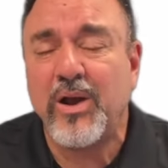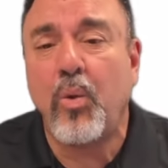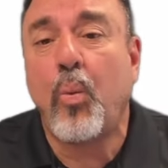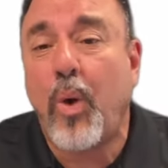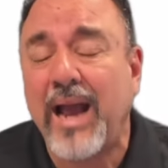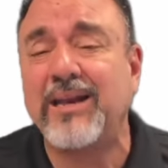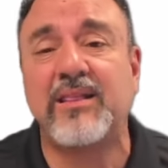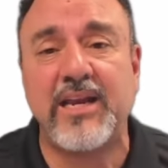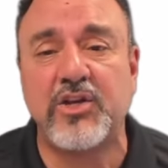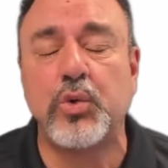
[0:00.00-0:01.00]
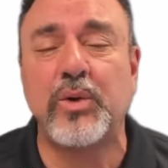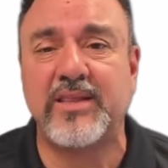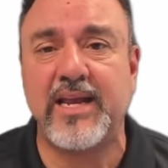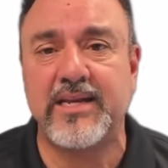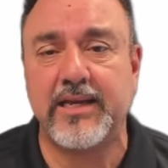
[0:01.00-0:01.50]
Well, why did they do what
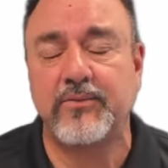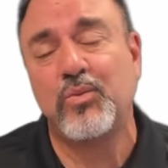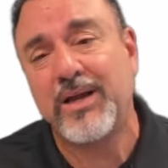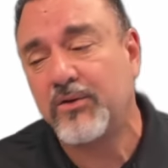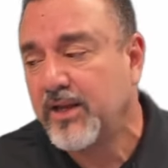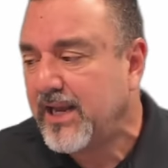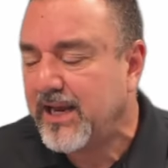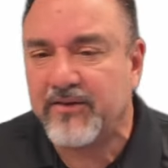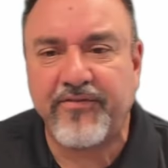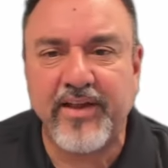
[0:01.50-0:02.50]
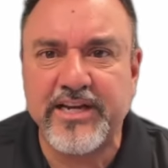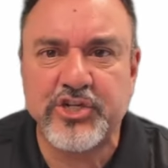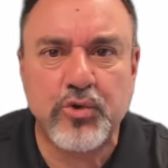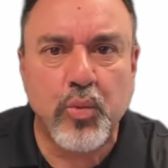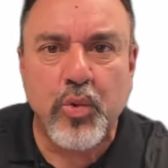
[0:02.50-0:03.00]
they did? Well,
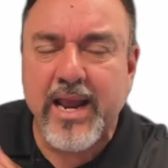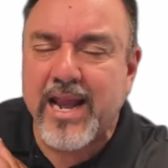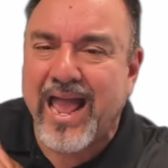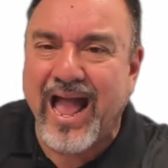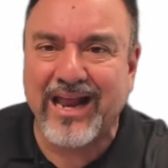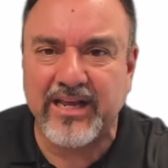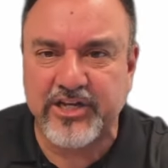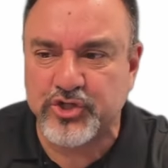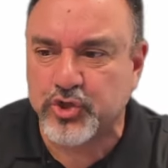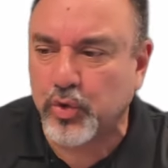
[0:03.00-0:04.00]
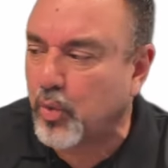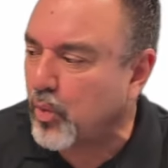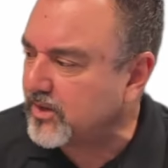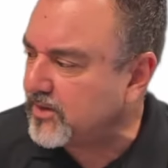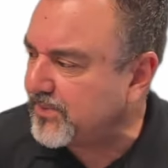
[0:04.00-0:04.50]
inflation ran out of control.
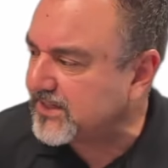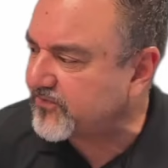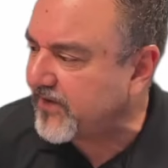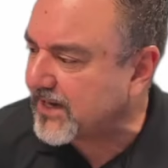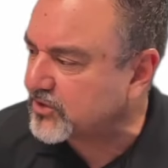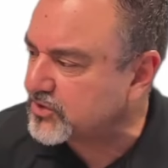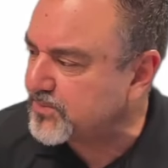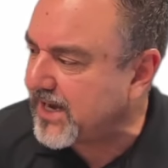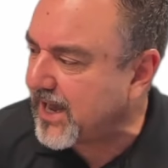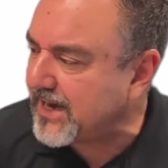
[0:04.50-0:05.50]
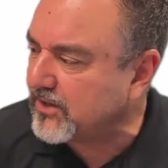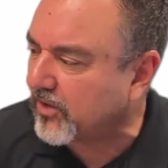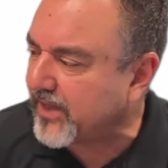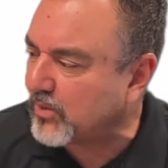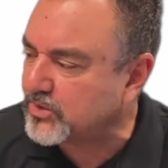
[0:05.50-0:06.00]
One of the biggest factors behind
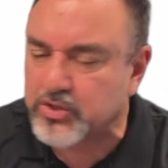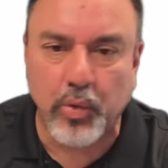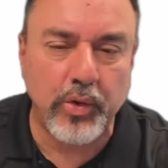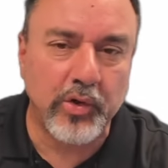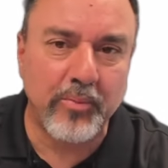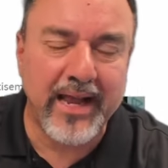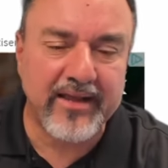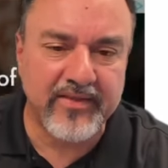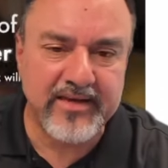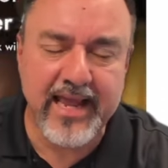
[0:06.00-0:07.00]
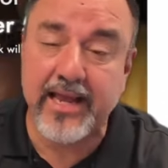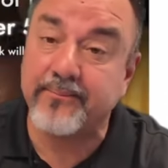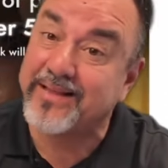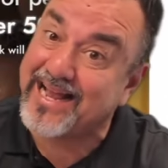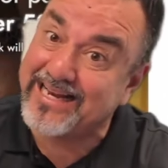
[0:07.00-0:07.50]
all that was oil back in the
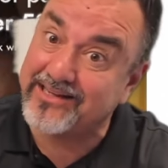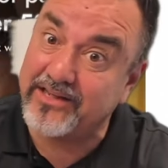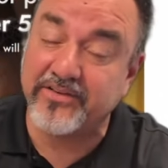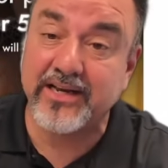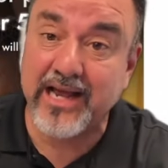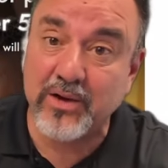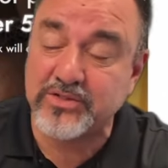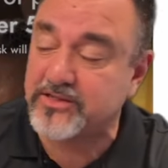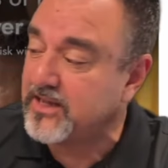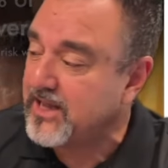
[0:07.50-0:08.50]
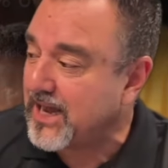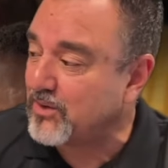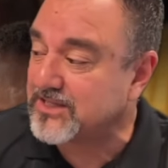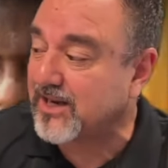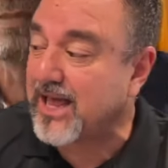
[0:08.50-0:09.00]
day. I lived it. I was I
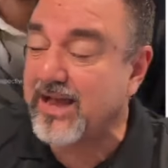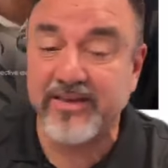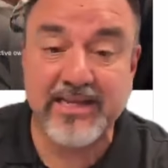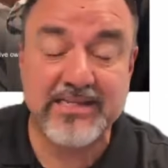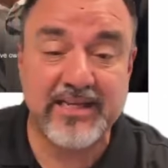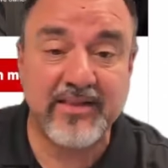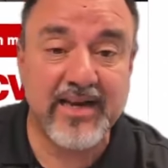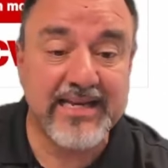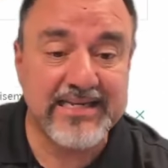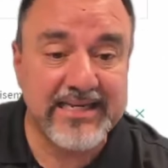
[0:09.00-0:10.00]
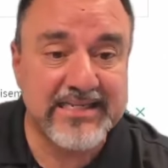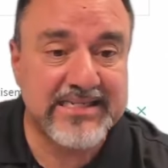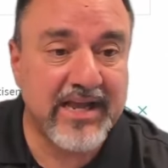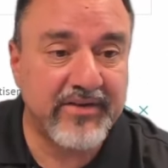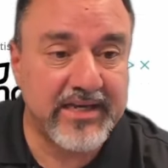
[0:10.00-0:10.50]
was alive, yes, in the nineteen
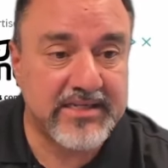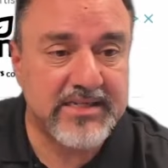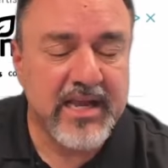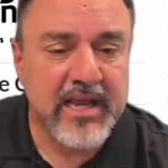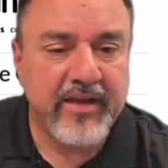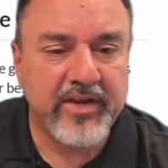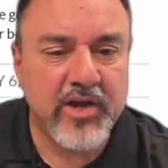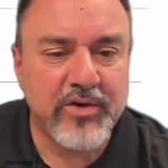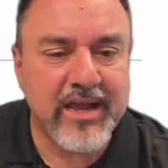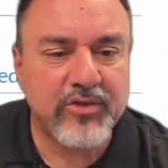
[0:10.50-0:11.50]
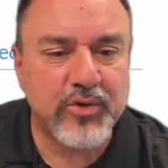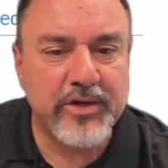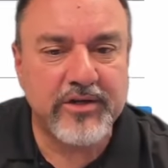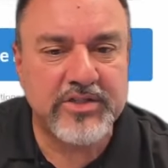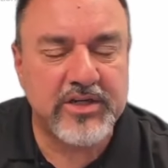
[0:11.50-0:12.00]
seventies. If you go down through
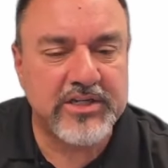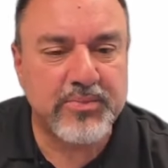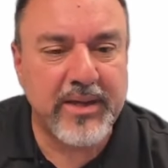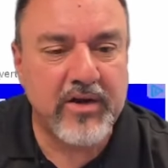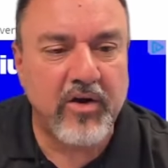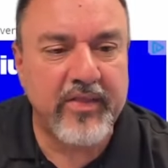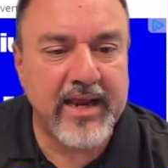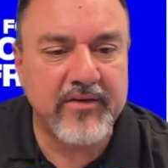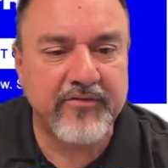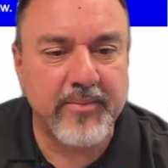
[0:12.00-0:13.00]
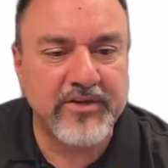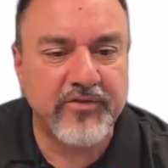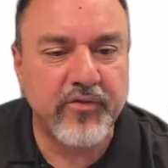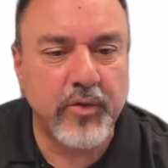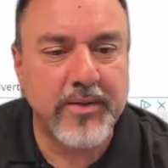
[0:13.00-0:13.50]
here, it's going to explain all that
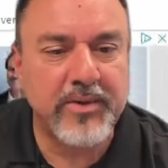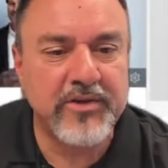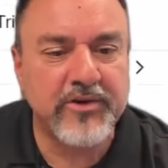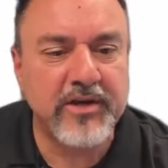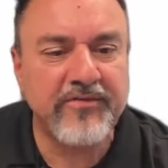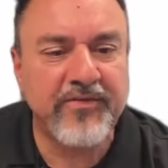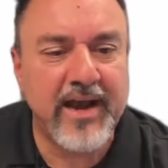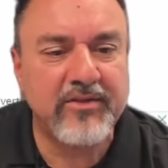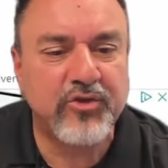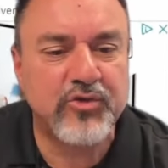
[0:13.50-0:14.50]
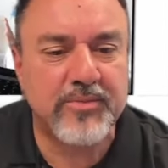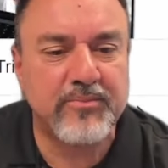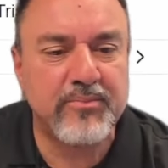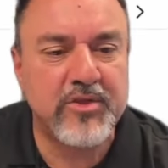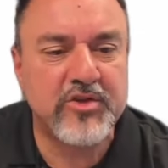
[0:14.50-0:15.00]
information for you, but you're going to find
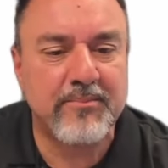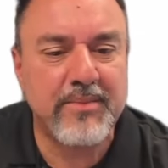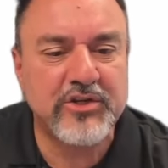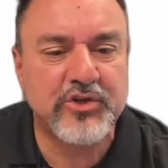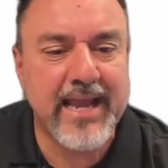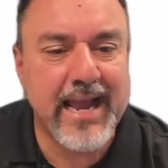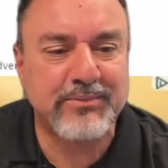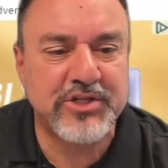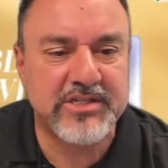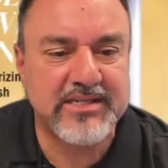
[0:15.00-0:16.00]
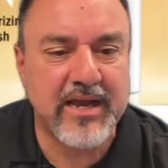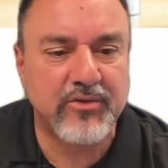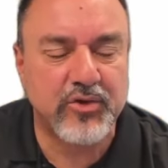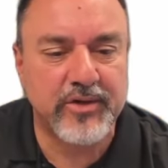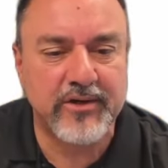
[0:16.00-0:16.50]
some, some major captions
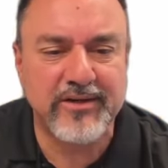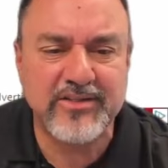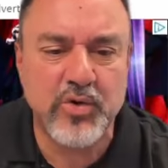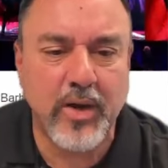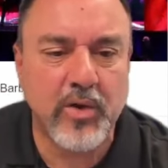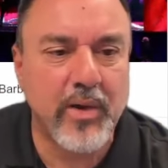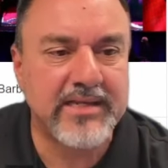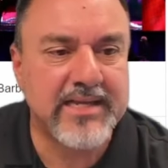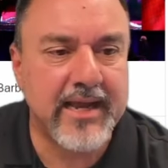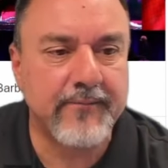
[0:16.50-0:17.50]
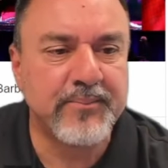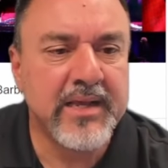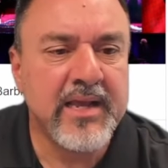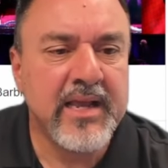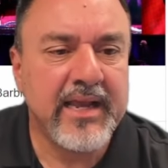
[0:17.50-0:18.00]
down through here, and it's quite a ways down.
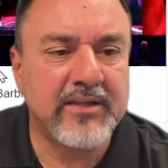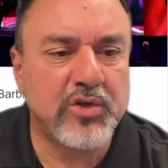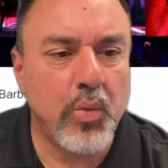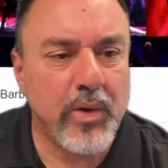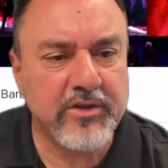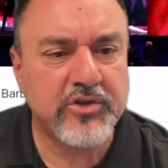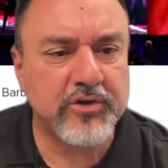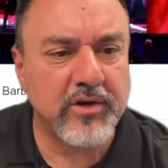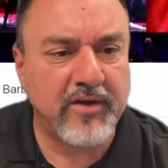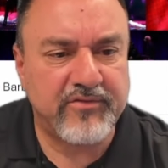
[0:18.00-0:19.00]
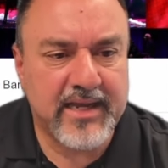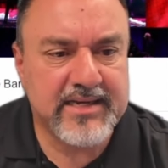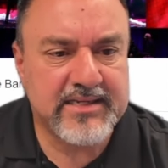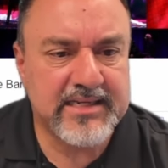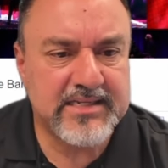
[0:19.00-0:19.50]
Into winter of
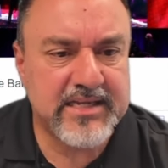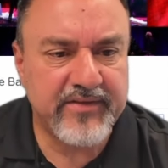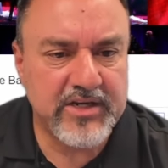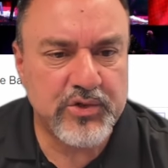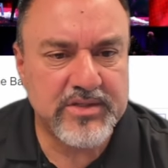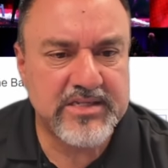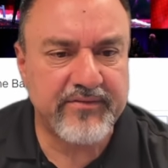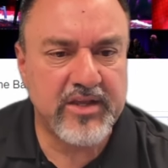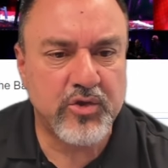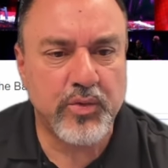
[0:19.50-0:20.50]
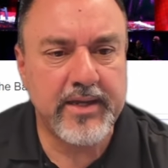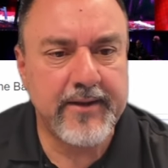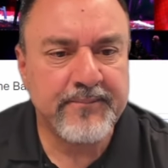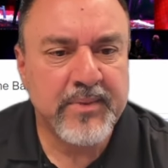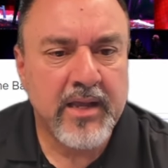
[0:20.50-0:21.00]
nineteen seventy-two and
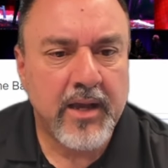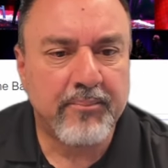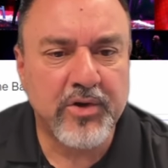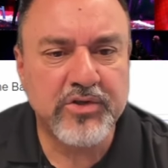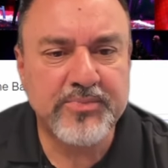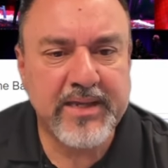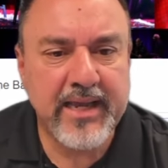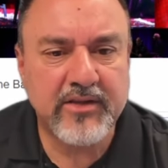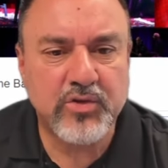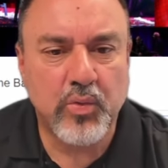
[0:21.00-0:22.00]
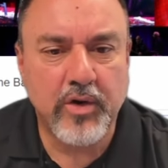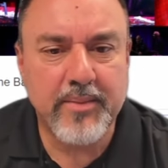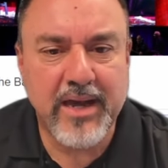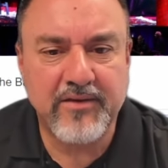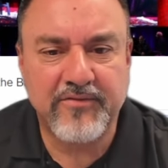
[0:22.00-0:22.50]
seventy-three, Burns began to worry
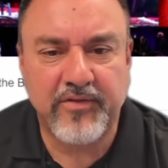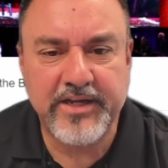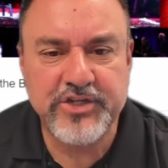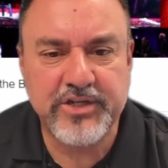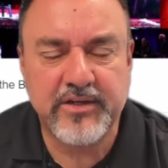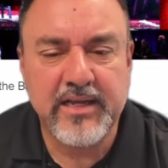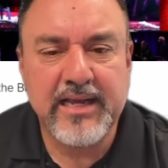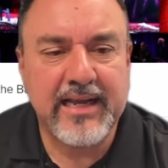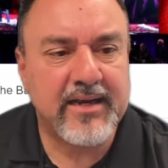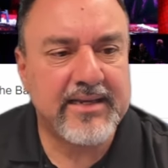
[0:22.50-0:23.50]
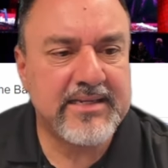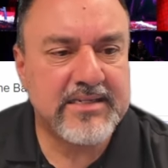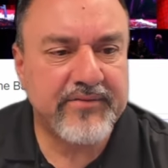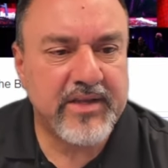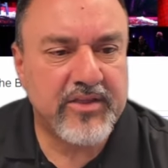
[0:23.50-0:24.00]
about inflation. In nineteen
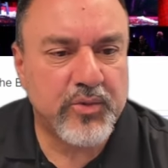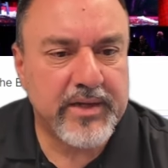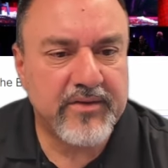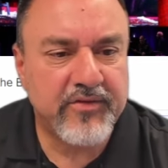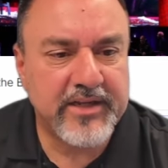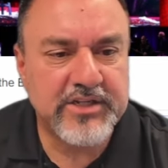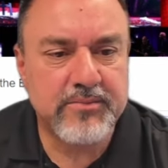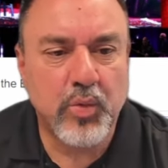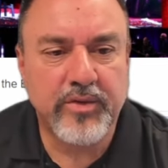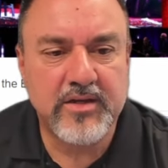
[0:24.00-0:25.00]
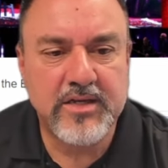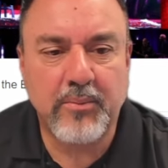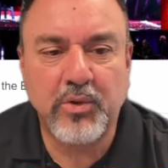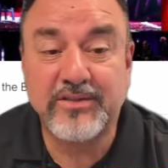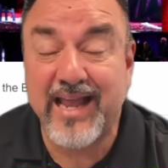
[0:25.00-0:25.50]
seventy-three, inflation more than
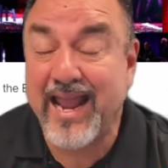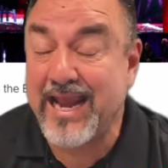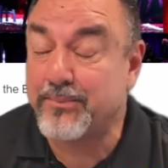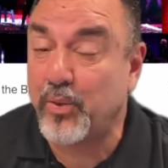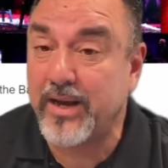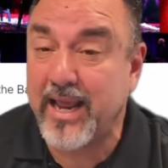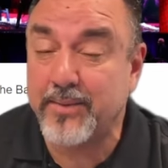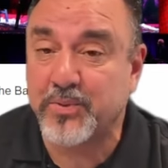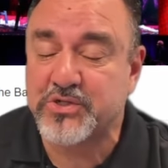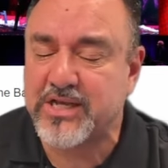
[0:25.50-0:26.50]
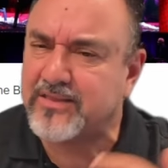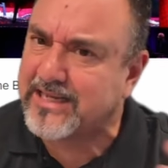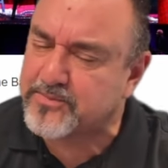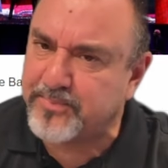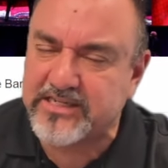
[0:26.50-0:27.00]
doubled to eight point eight percent.
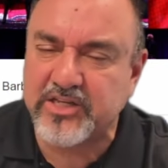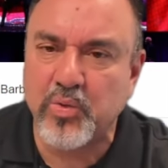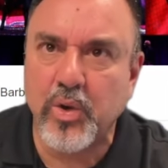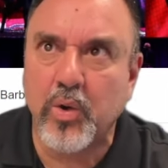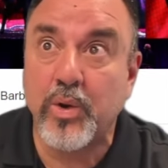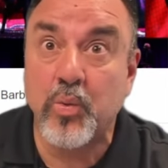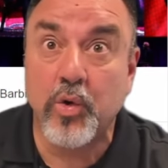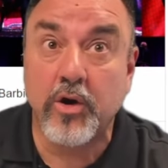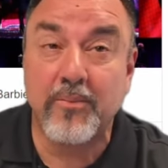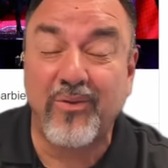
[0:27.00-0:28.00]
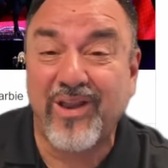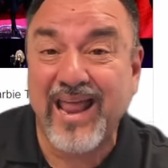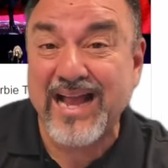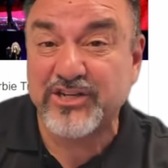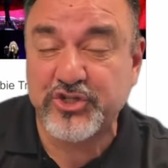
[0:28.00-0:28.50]
That's basically where we were
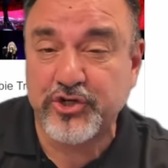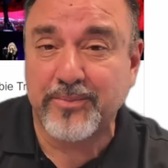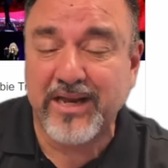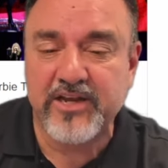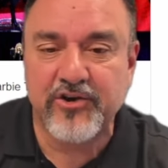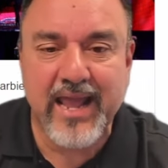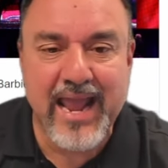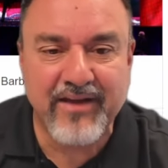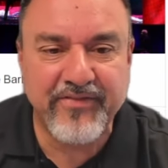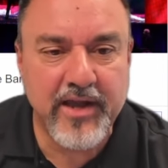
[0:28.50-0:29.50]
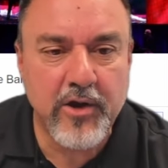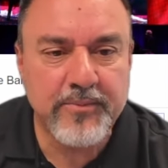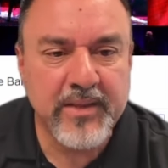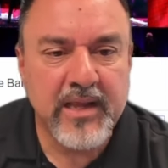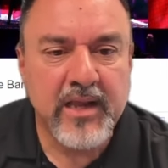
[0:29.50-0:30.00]
last year, about a year and a half ago.